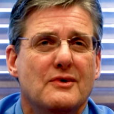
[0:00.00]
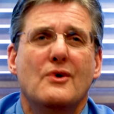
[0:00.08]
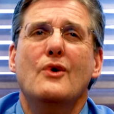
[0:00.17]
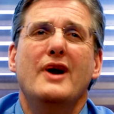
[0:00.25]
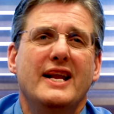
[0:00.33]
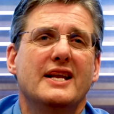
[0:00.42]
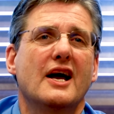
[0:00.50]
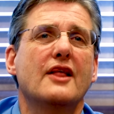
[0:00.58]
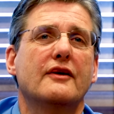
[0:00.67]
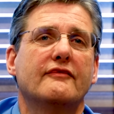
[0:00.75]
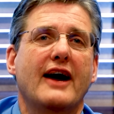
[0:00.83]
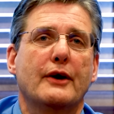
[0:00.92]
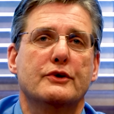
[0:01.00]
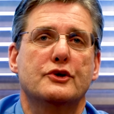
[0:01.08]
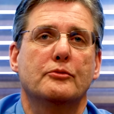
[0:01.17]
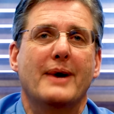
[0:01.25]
or any other virus or